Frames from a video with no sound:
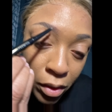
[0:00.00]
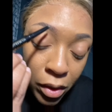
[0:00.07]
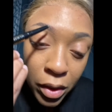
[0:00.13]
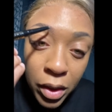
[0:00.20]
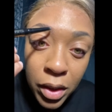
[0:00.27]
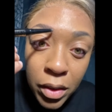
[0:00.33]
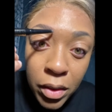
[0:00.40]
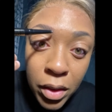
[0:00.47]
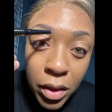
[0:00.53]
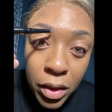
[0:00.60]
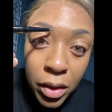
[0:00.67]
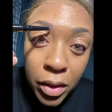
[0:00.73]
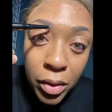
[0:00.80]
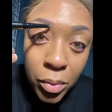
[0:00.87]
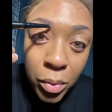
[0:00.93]
And
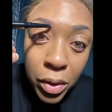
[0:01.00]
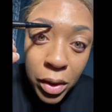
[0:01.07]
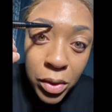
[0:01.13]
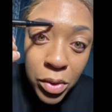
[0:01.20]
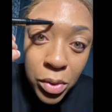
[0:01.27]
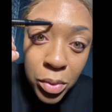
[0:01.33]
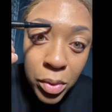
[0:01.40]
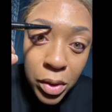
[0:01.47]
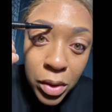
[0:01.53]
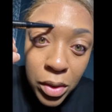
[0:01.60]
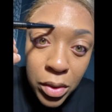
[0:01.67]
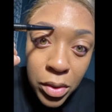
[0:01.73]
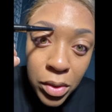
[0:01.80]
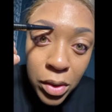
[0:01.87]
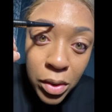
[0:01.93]
then what I do
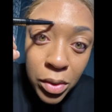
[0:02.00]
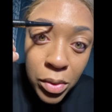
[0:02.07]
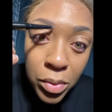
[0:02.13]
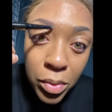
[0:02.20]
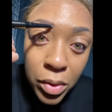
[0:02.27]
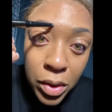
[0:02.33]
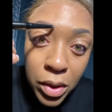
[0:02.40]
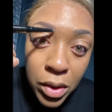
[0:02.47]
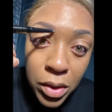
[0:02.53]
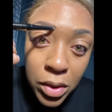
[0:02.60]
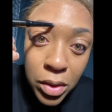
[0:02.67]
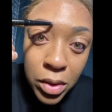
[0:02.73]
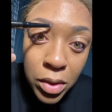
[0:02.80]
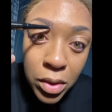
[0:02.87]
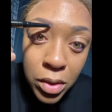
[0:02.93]
is I do
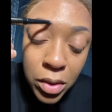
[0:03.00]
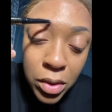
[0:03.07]
this.